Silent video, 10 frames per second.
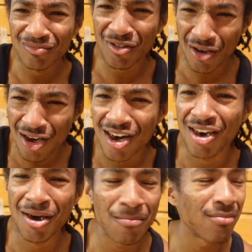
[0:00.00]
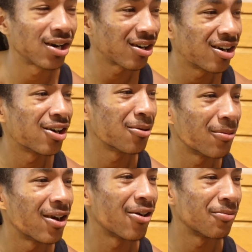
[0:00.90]
That been good,
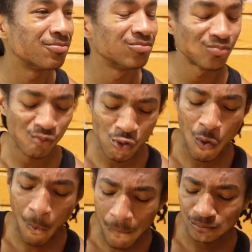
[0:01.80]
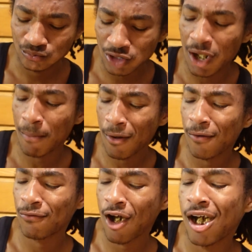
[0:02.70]
bro. That been
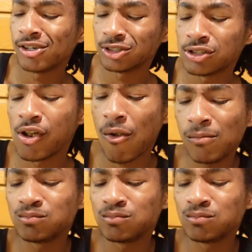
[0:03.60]
fire, son.